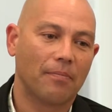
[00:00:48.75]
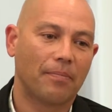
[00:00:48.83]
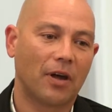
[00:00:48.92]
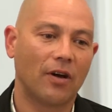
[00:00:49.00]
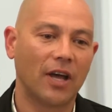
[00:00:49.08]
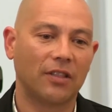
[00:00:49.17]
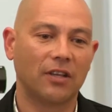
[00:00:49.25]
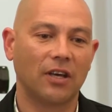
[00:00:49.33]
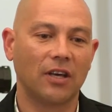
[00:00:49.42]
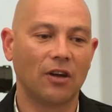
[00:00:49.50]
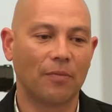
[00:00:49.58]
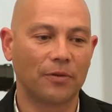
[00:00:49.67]
But I had
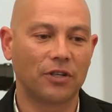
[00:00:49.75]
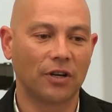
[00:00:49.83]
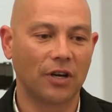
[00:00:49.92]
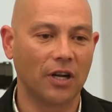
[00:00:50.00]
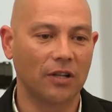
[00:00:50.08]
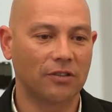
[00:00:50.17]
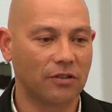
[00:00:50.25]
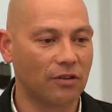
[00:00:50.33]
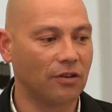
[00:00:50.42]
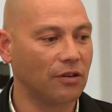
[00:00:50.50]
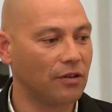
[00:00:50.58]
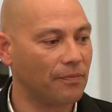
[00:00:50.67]
the opportunity
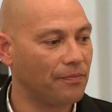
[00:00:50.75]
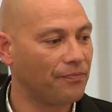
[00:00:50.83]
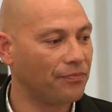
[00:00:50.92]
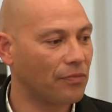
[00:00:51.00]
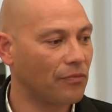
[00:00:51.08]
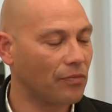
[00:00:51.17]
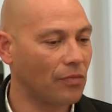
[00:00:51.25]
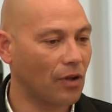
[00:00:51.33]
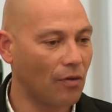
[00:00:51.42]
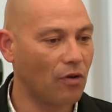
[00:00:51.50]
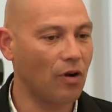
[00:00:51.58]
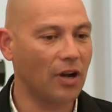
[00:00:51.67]
to,
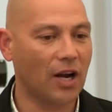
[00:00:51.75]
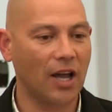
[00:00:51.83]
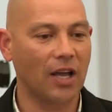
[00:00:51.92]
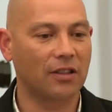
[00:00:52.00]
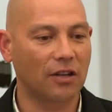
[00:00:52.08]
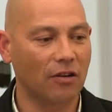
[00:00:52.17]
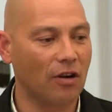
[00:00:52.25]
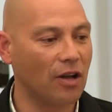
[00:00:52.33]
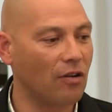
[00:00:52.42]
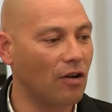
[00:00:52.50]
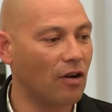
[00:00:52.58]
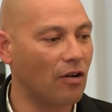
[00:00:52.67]
I'm quite glad that I,
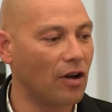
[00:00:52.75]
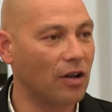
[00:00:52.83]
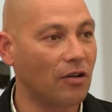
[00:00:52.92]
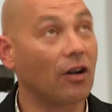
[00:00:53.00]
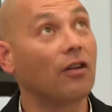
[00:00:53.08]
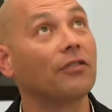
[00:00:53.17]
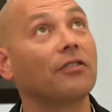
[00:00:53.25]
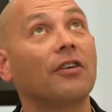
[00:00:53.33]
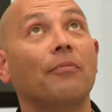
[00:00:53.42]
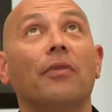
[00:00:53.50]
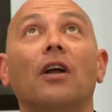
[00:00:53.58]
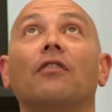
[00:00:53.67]
I, I got this
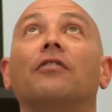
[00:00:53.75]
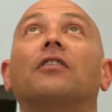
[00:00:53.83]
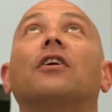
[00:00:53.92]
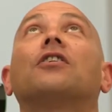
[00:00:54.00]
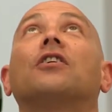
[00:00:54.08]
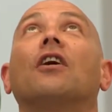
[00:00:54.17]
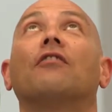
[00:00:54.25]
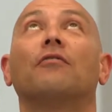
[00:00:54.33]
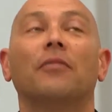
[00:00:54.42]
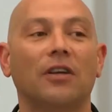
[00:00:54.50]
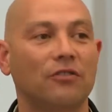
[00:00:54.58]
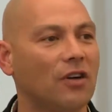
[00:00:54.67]
umbrella of addiction over
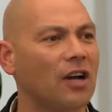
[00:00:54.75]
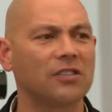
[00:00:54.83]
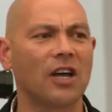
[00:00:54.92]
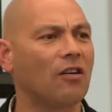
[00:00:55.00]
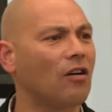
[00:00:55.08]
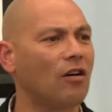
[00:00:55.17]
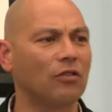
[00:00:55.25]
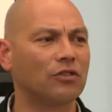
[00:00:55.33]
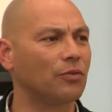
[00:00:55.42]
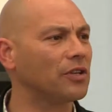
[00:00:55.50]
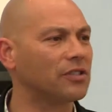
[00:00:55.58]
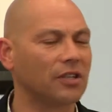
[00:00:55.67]
me, drugs, alcohol,
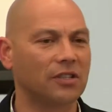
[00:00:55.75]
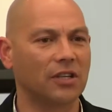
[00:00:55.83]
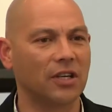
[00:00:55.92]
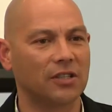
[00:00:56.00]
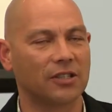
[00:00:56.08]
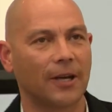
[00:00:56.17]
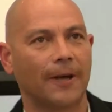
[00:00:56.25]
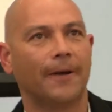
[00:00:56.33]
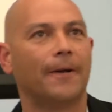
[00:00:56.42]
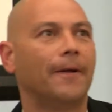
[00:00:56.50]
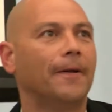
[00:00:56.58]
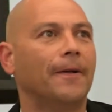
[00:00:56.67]
twenty-six years.
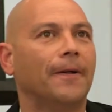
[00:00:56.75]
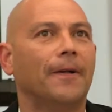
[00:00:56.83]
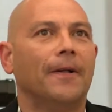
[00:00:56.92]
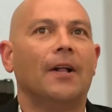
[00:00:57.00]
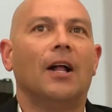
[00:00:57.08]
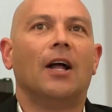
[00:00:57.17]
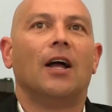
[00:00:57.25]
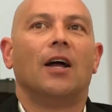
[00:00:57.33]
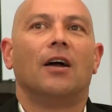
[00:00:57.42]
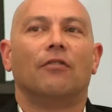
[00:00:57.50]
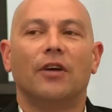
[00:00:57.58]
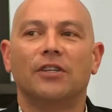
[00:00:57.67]

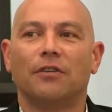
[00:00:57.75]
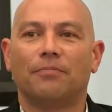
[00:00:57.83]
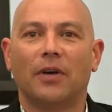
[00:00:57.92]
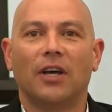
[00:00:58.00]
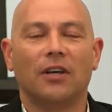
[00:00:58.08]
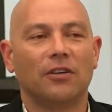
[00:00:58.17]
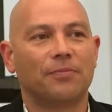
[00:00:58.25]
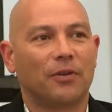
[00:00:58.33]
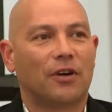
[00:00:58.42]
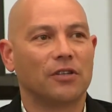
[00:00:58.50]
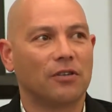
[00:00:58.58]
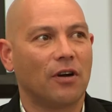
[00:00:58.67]
Reason being is
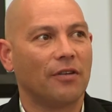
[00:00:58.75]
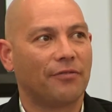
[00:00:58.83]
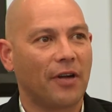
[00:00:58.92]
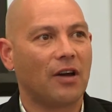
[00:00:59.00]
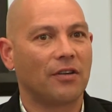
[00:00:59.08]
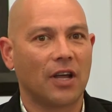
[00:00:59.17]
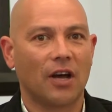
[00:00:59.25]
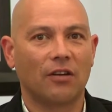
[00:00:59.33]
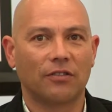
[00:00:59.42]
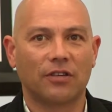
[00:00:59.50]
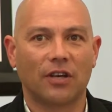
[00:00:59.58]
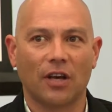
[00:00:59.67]
because I found
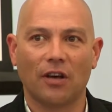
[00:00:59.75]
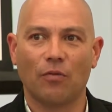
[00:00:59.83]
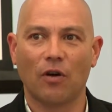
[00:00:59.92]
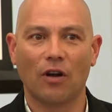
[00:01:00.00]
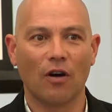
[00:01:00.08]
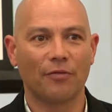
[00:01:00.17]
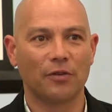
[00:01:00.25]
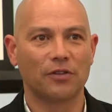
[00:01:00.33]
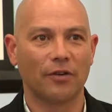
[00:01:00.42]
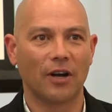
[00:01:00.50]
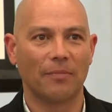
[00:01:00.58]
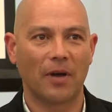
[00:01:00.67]
out what life was
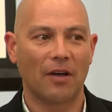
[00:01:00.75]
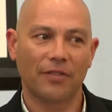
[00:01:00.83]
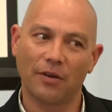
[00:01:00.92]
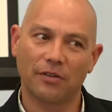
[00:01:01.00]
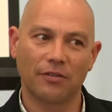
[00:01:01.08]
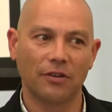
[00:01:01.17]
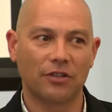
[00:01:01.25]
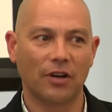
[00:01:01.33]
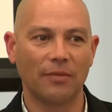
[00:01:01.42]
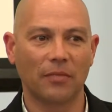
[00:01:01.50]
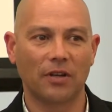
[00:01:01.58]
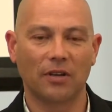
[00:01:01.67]
really about. That was through
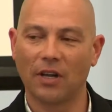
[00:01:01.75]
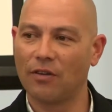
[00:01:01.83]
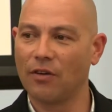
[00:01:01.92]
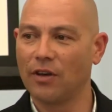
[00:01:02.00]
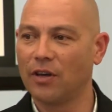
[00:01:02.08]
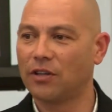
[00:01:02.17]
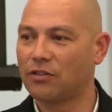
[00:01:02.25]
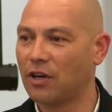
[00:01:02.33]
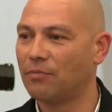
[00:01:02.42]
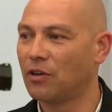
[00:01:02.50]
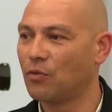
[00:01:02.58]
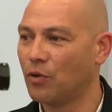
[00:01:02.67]
treatment, and I heard
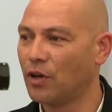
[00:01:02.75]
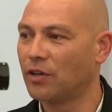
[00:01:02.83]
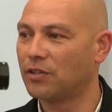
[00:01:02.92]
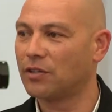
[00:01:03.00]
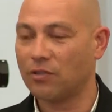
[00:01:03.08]
treatment works.